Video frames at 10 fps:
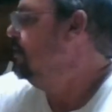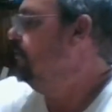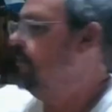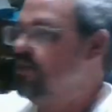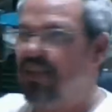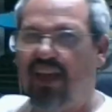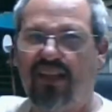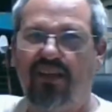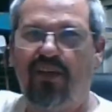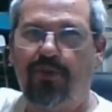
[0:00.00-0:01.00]
Most
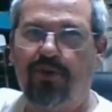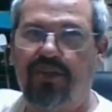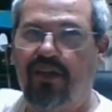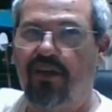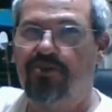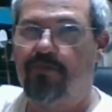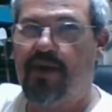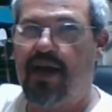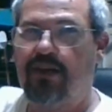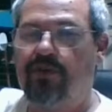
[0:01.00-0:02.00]
likely a 1300
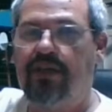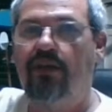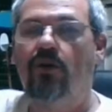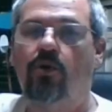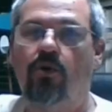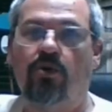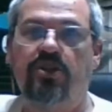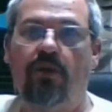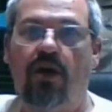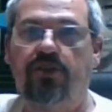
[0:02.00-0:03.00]
battery or a
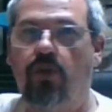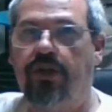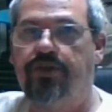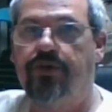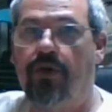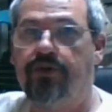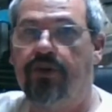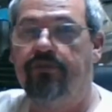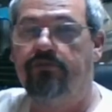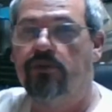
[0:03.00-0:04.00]
small 2200
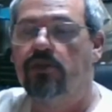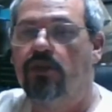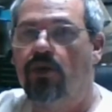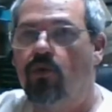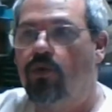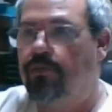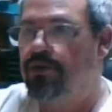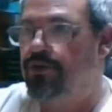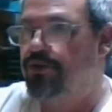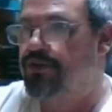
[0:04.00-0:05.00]
will be
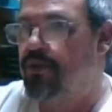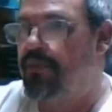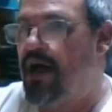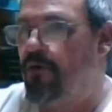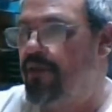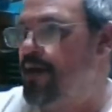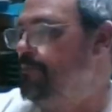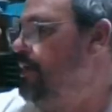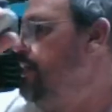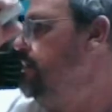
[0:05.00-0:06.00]
used to power that
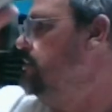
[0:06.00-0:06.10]
plane.